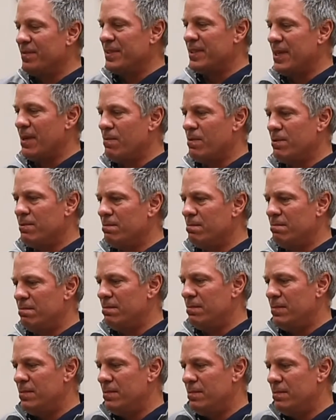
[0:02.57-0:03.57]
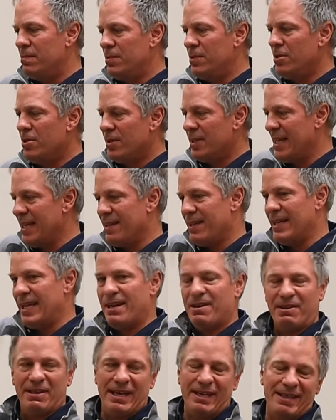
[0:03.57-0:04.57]
would have said, well, you don't get
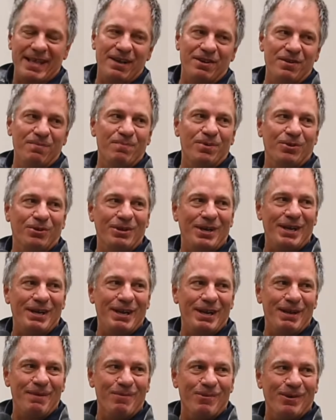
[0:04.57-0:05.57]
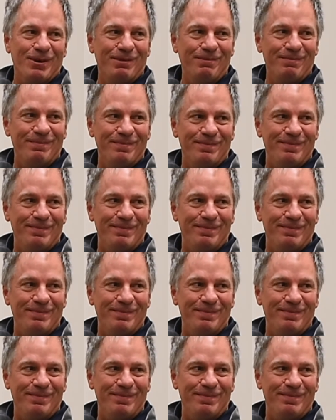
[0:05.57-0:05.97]
land like that to build on anymore.